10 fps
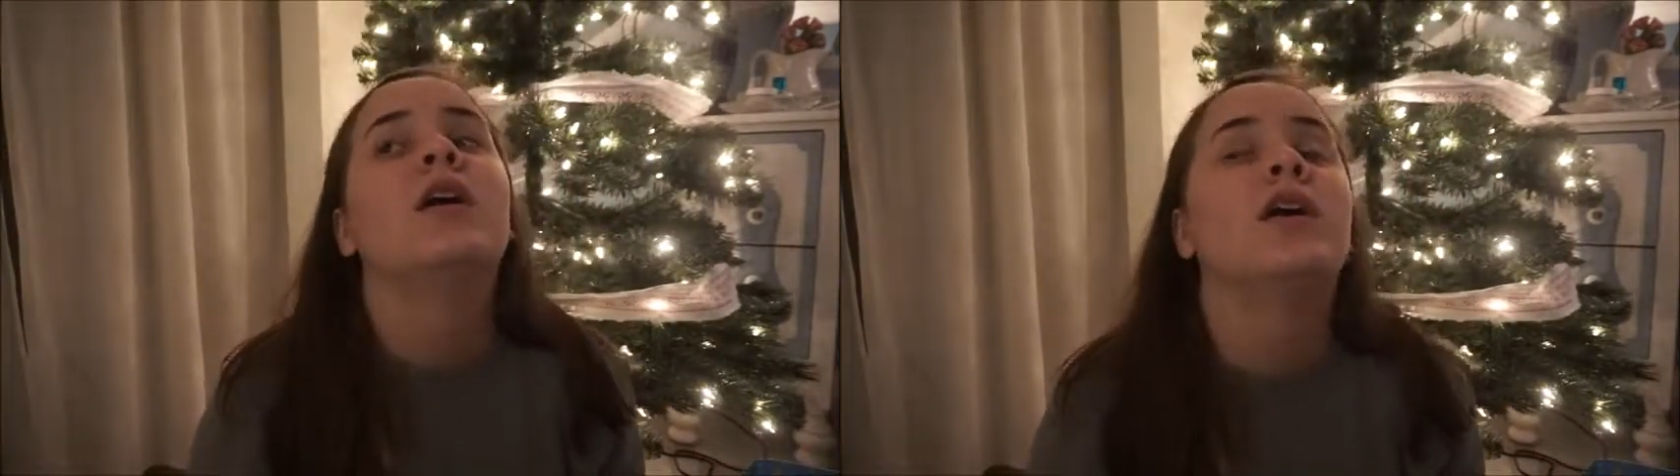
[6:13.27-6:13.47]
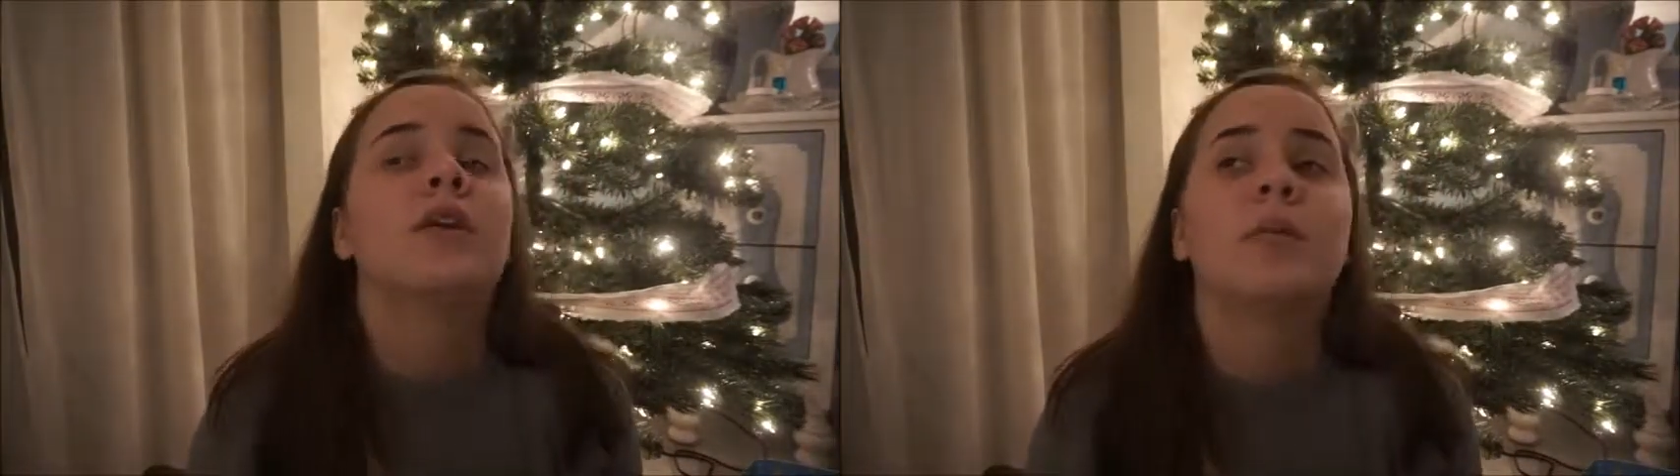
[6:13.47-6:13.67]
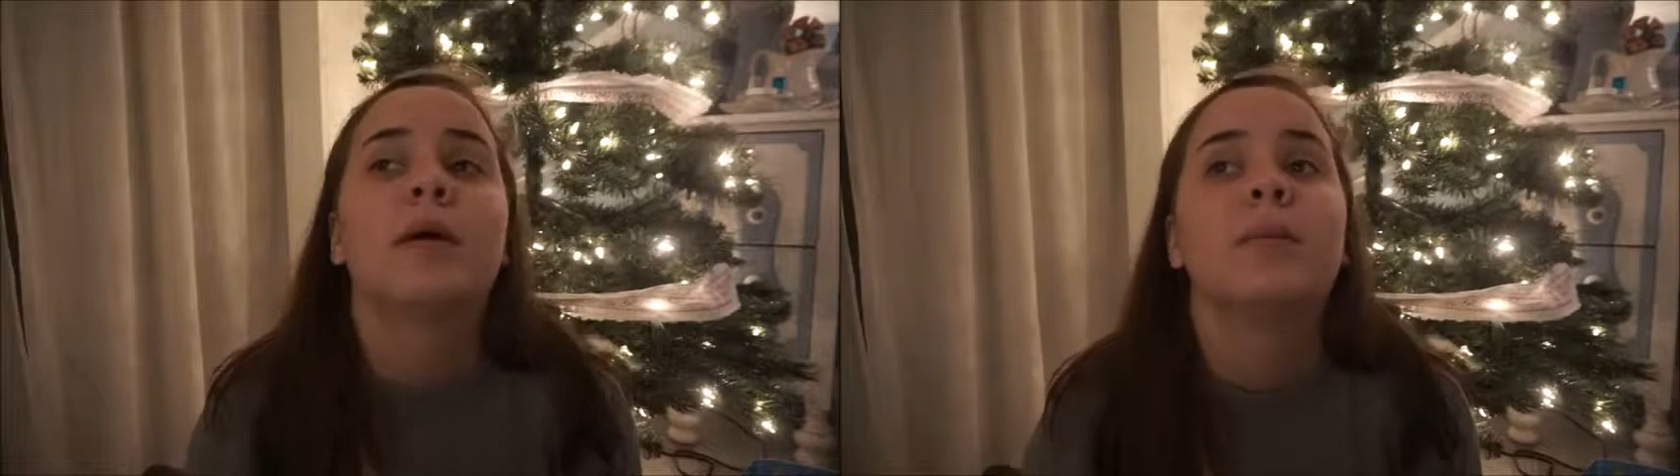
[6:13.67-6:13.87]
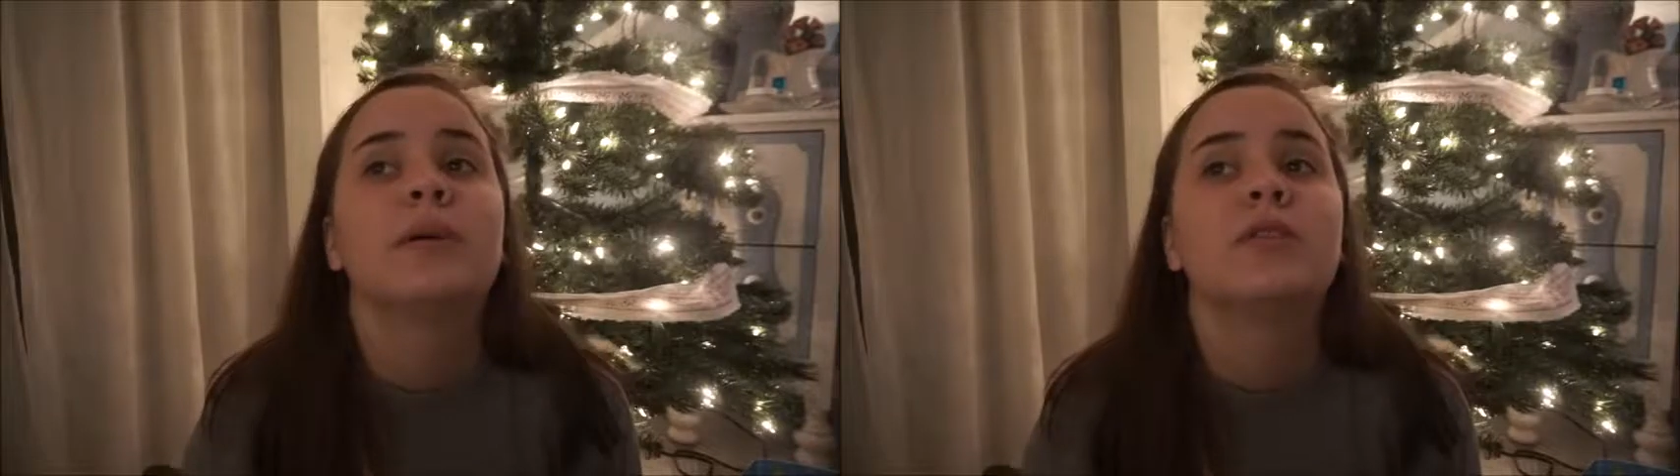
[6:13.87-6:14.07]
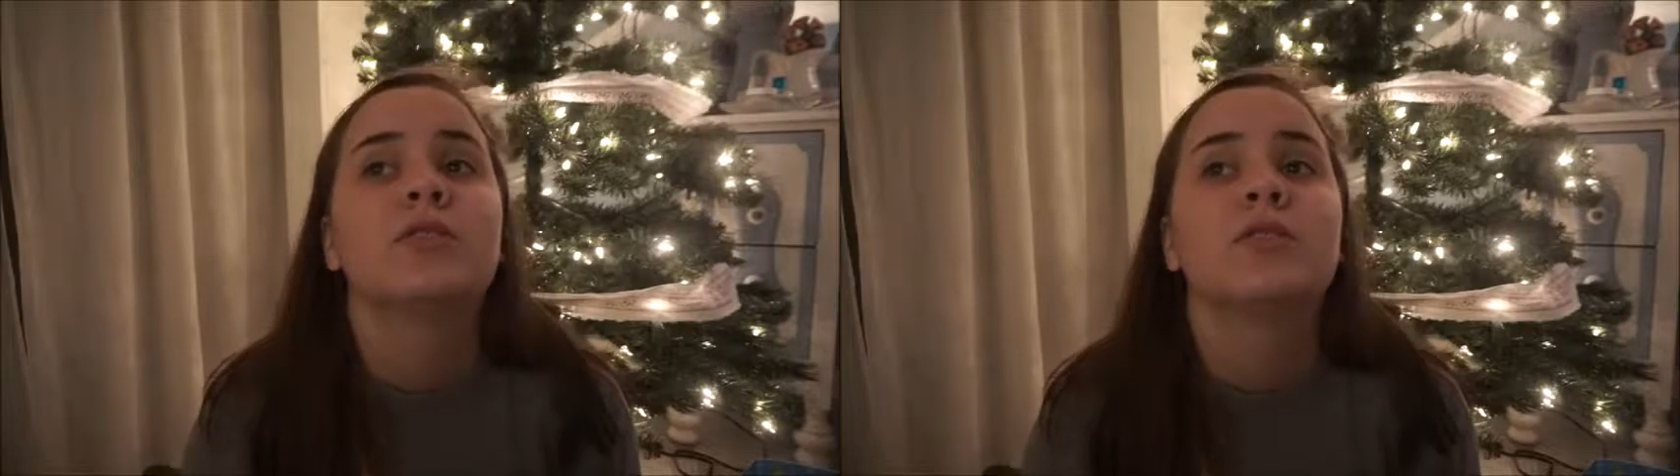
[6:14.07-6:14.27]
her
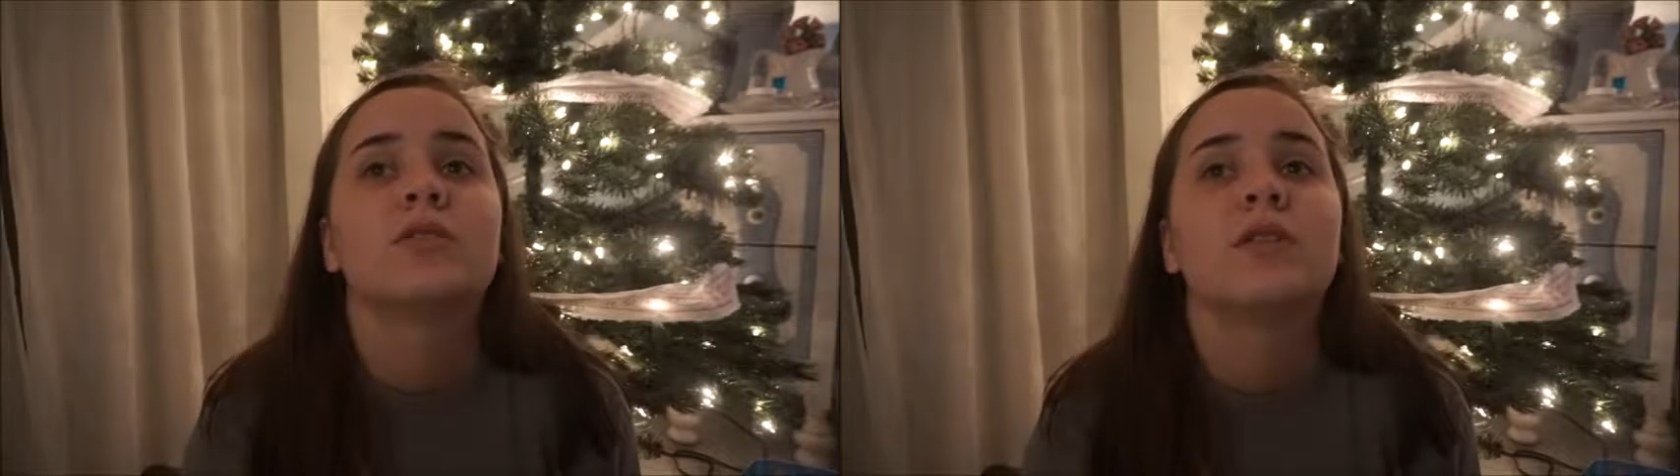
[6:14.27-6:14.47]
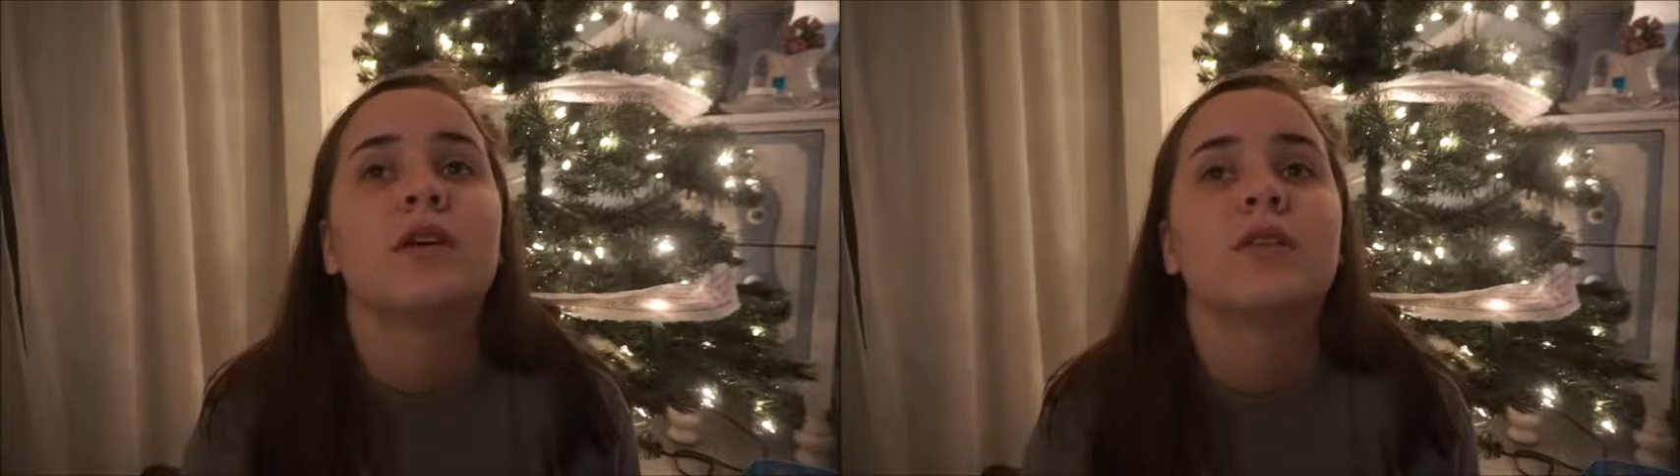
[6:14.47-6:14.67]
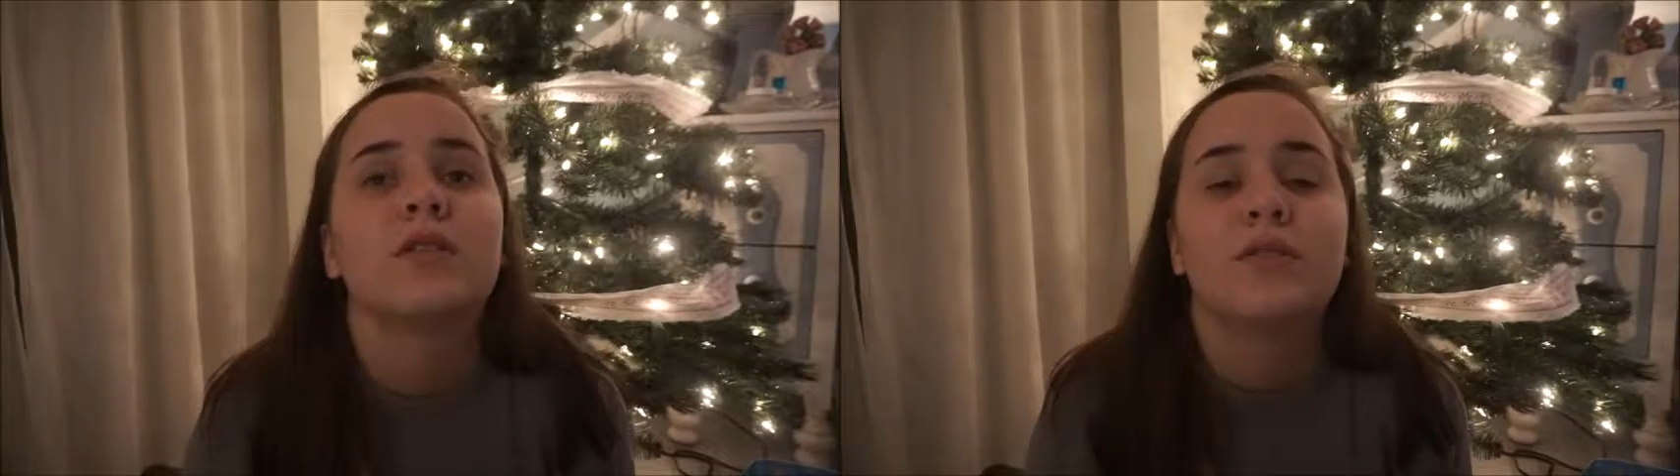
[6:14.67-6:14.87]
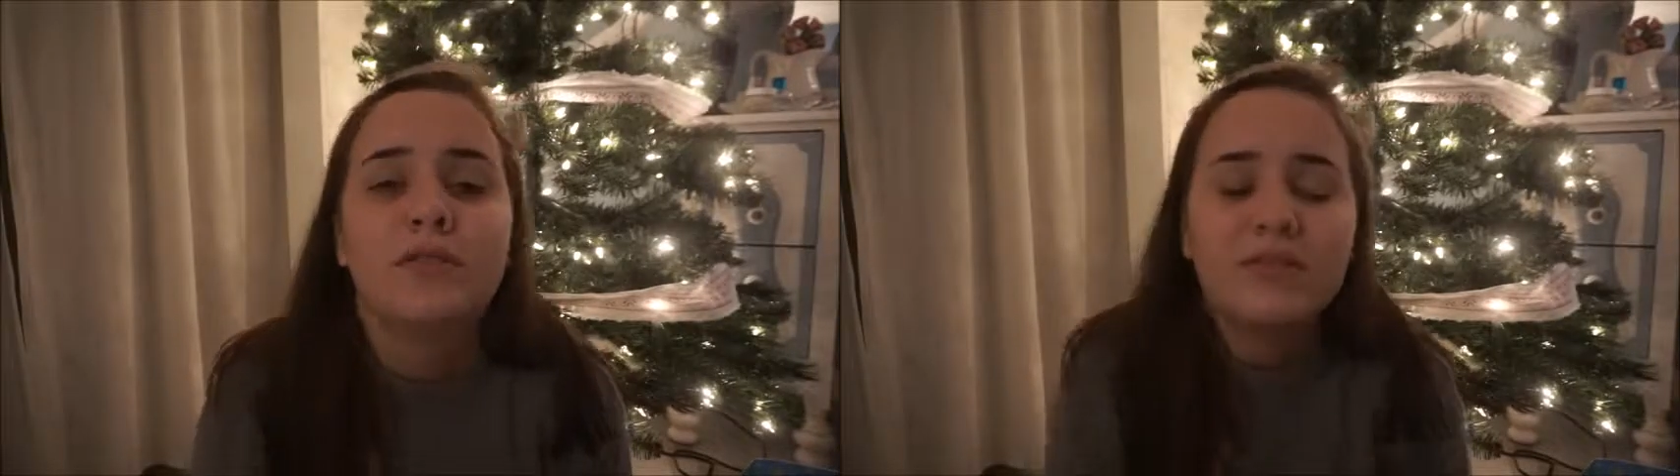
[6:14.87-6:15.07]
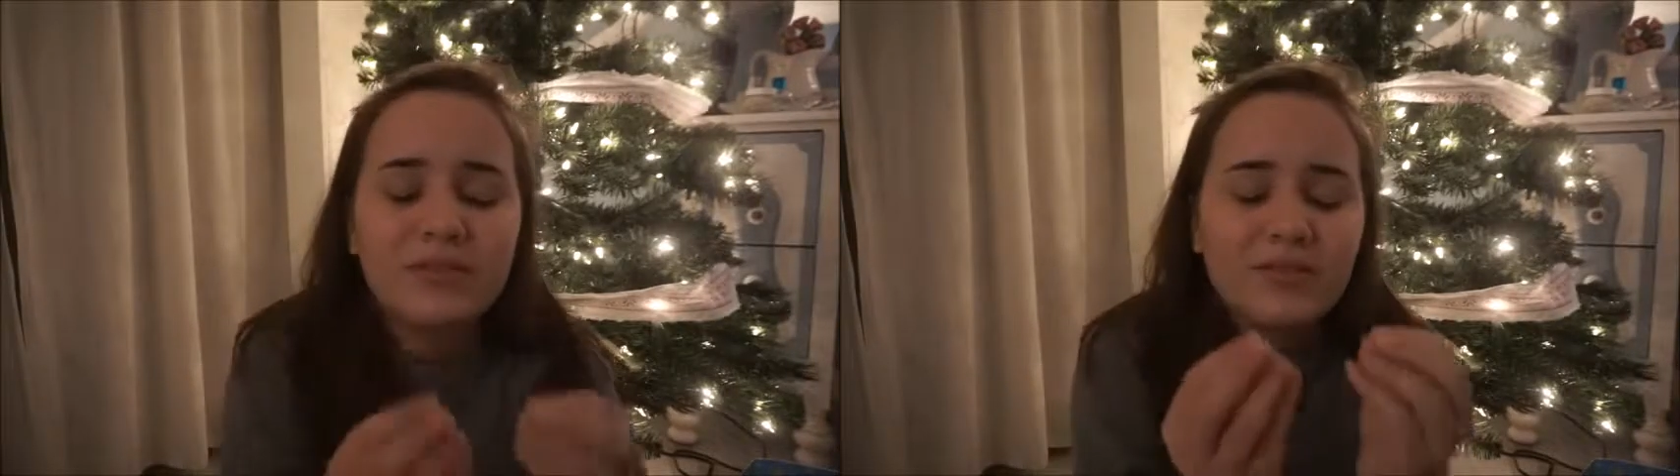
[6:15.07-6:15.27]
puppies are just like little
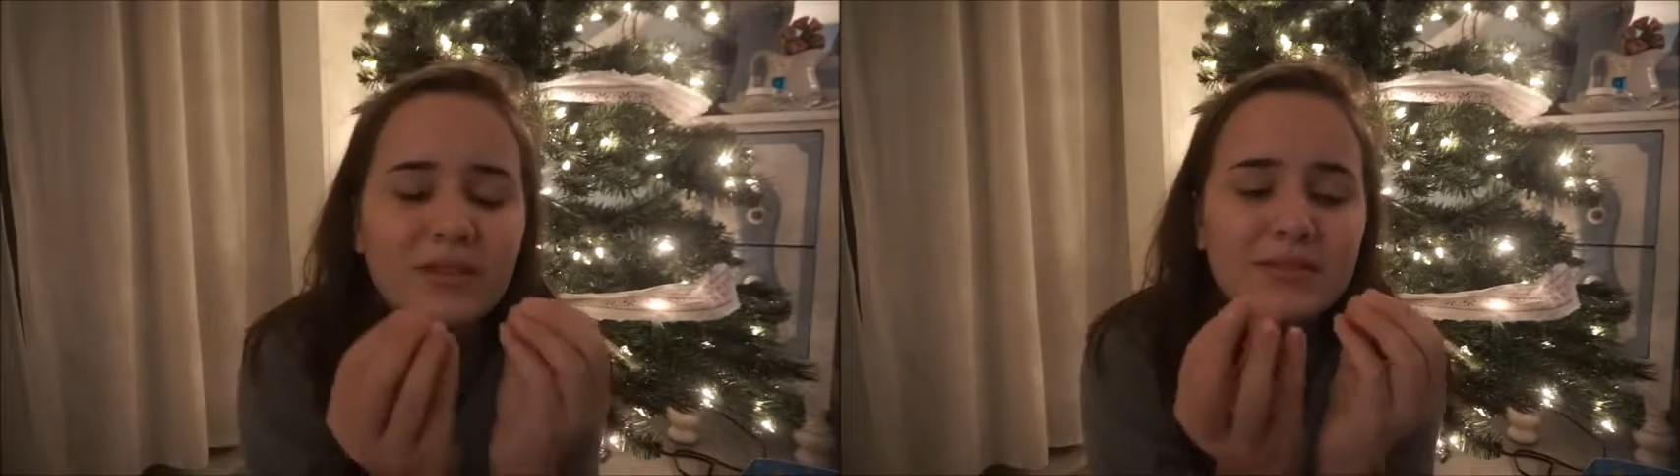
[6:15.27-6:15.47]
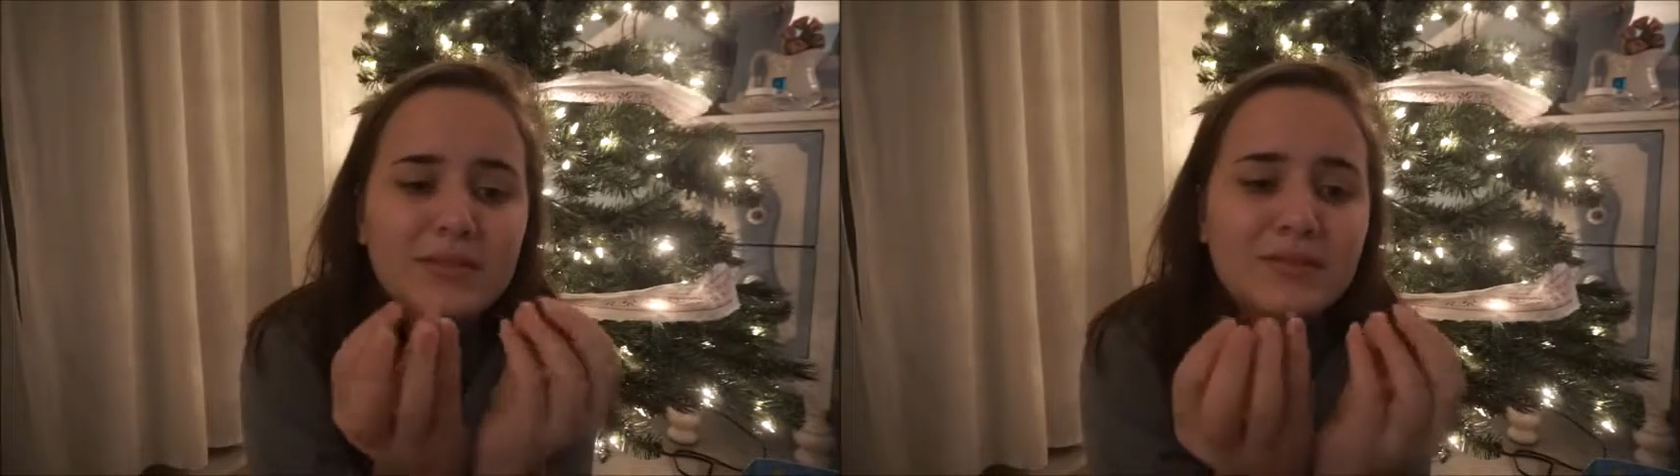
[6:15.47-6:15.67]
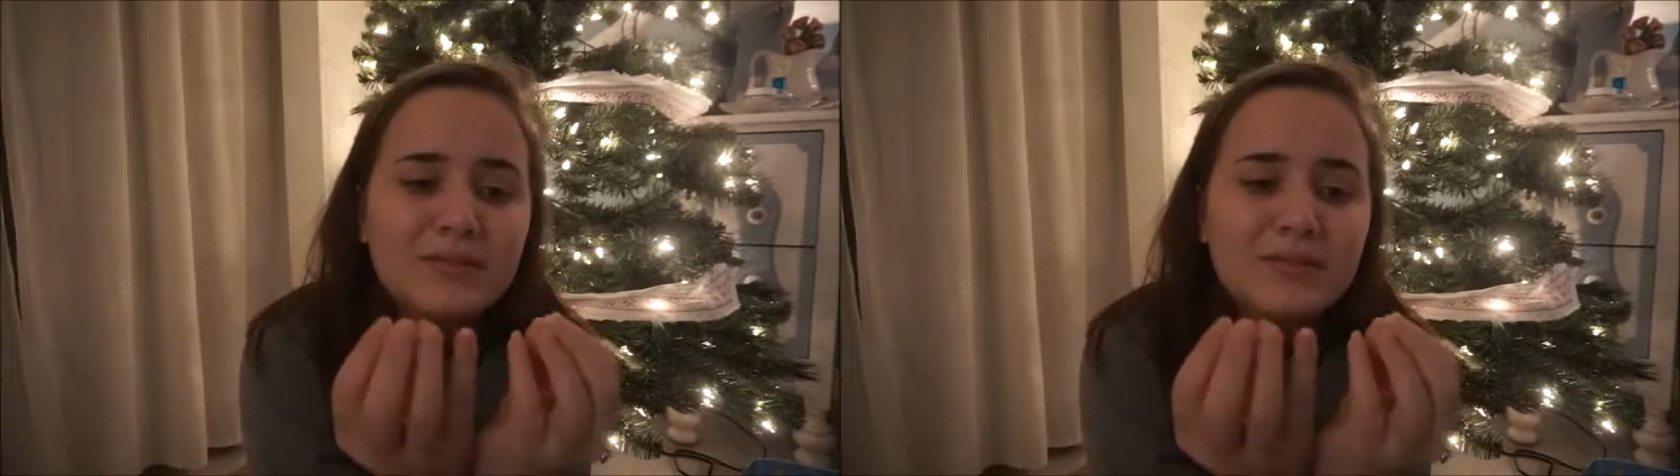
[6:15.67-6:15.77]
fluffy